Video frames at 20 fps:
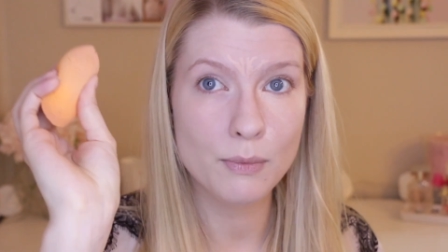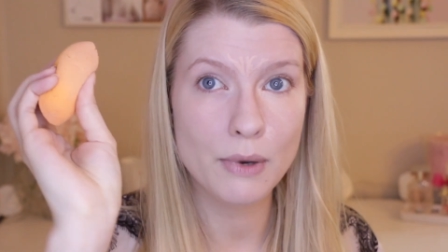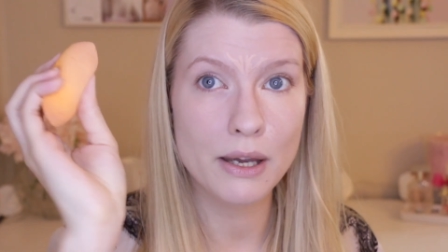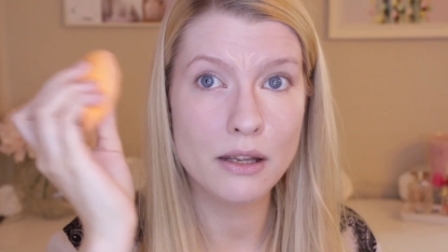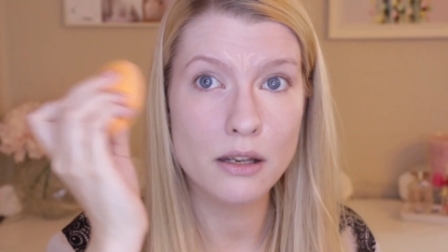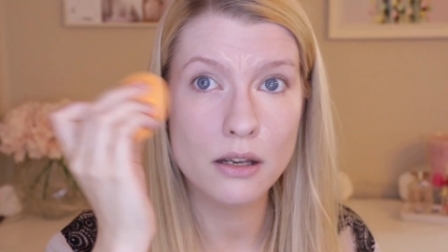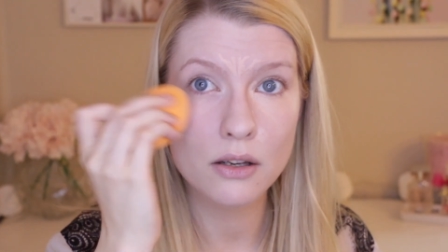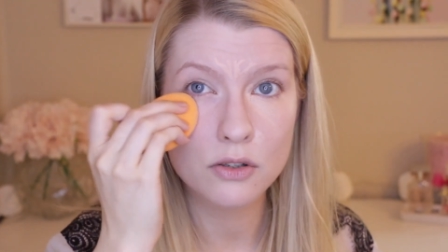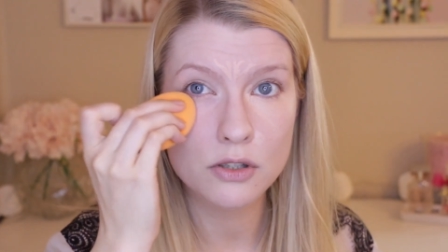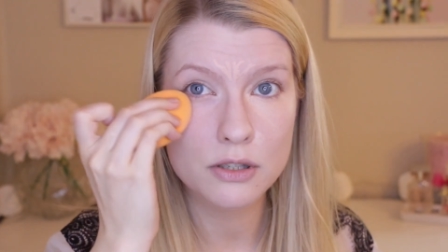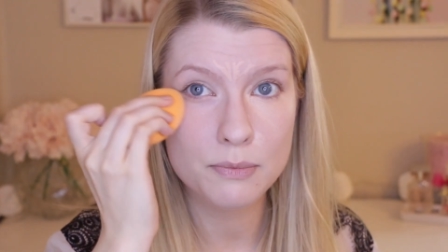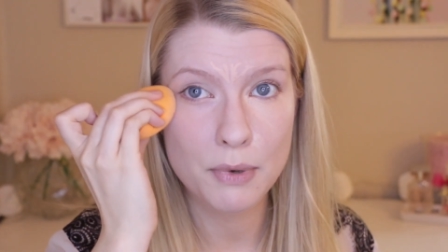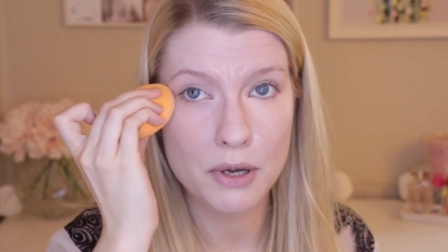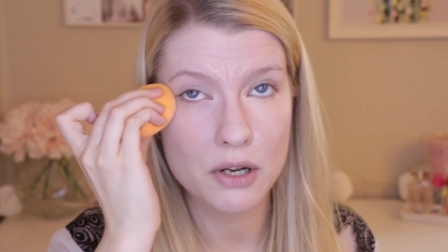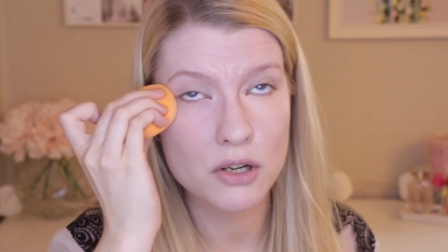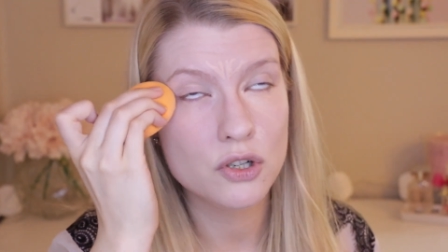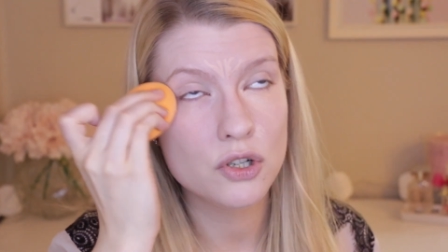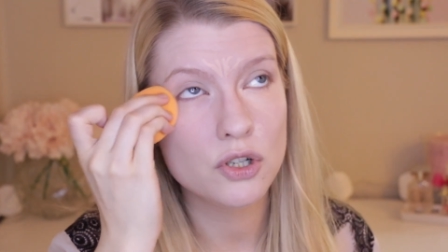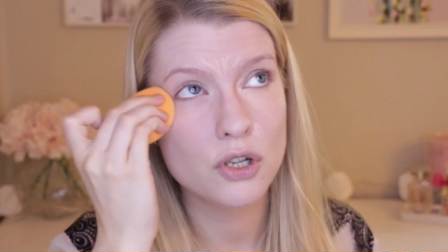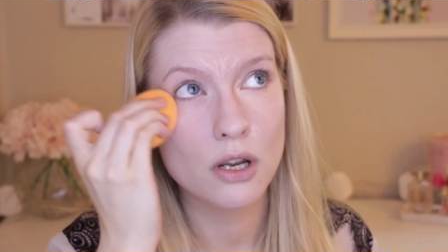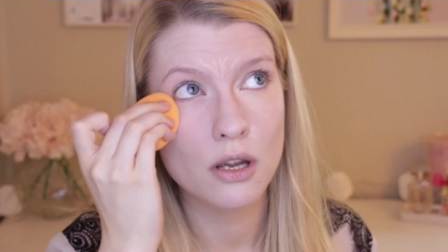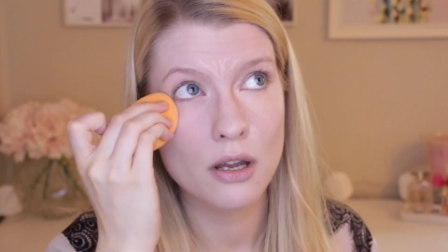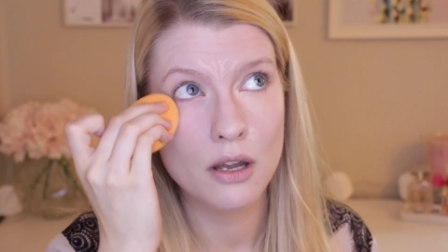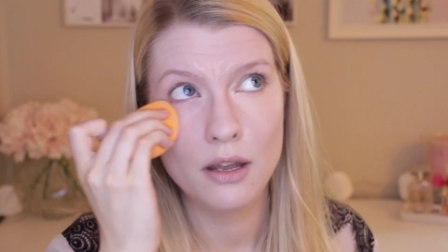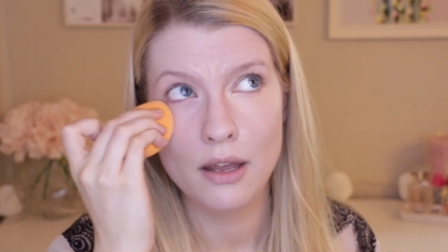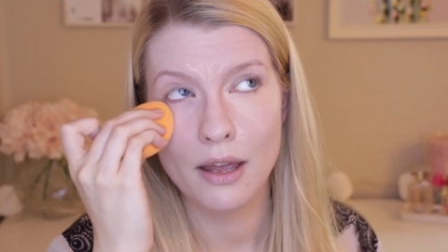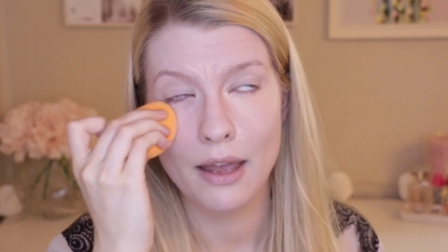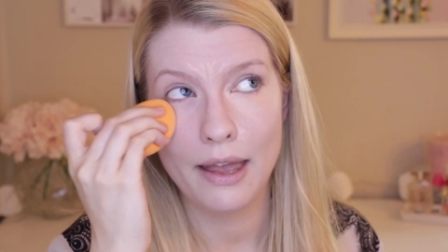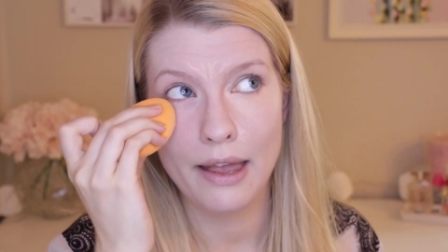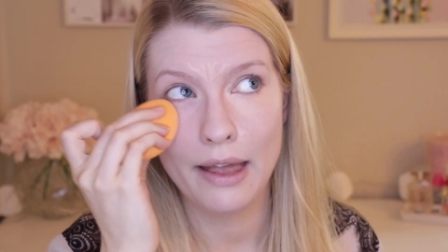my little sponge
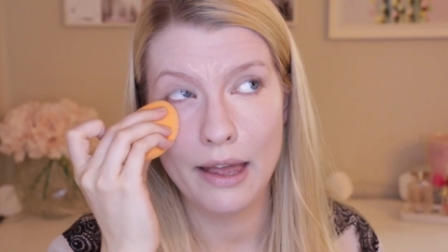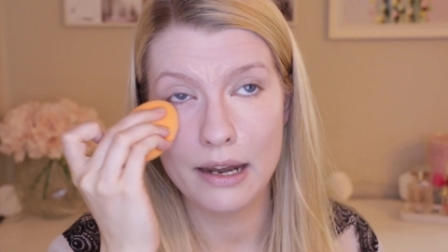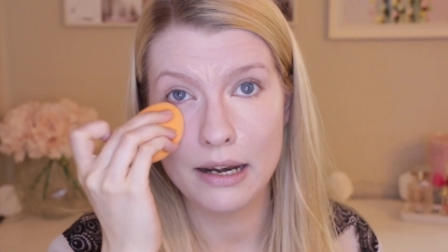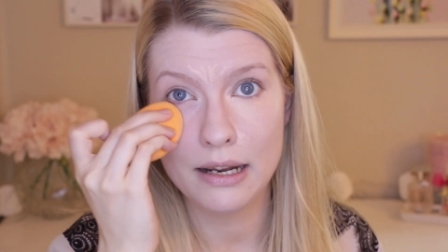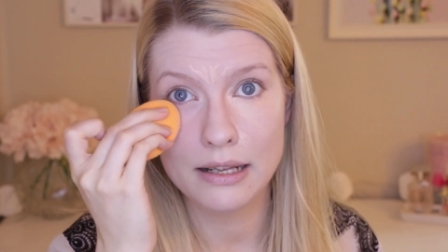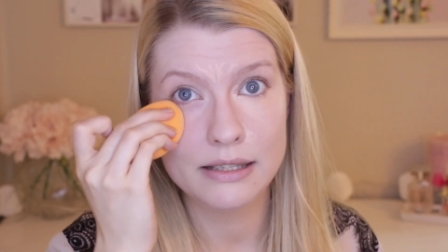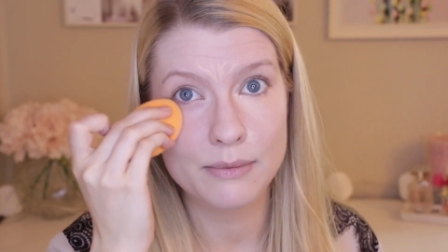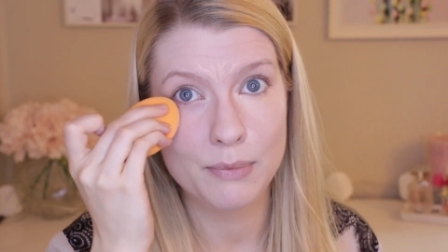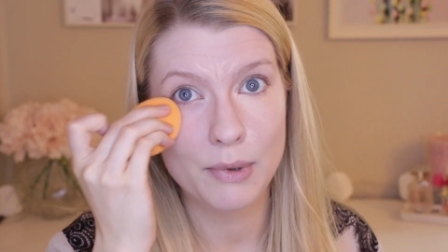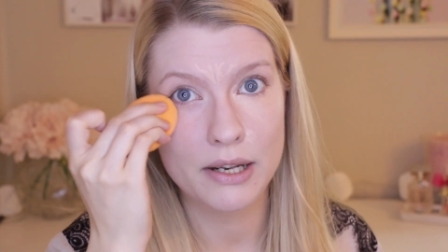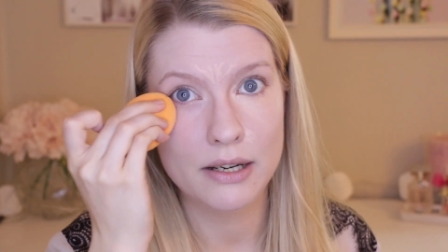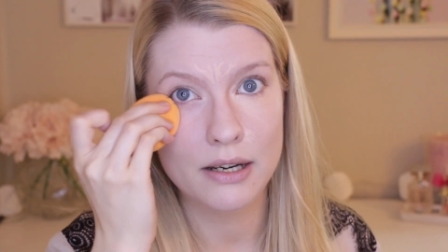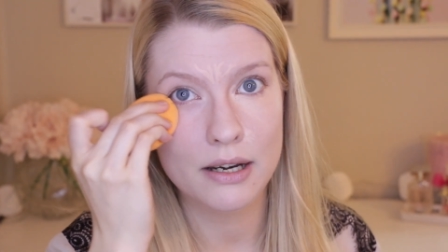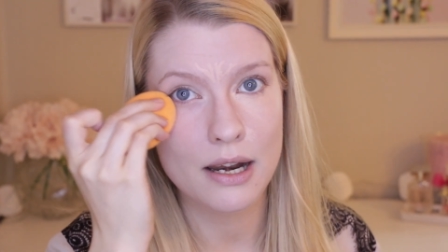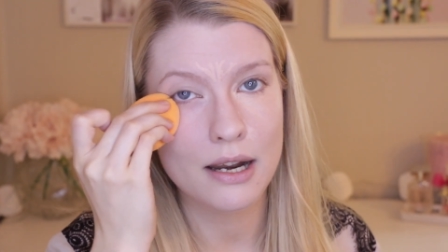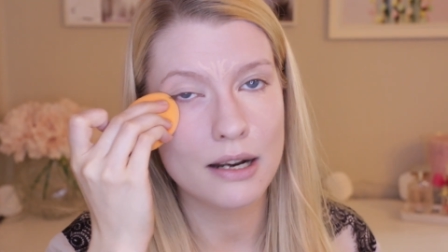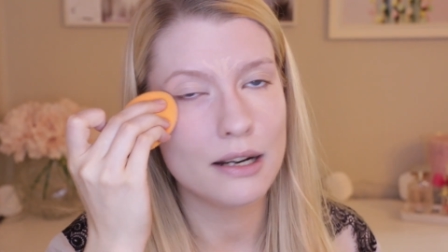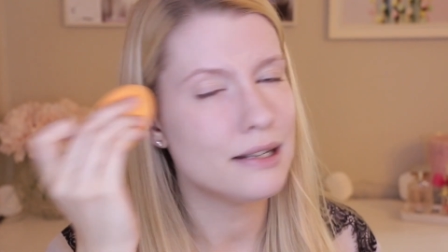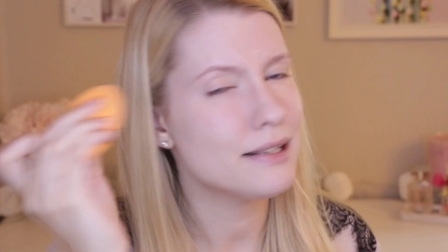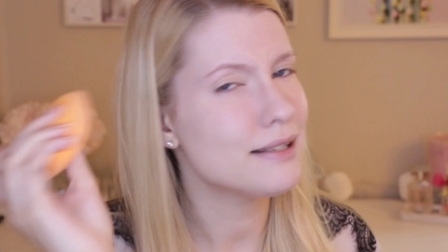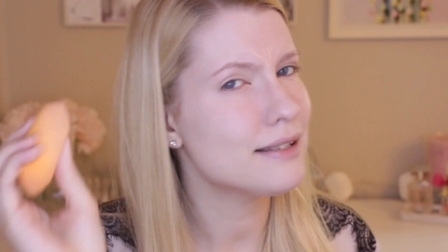and it's blended in.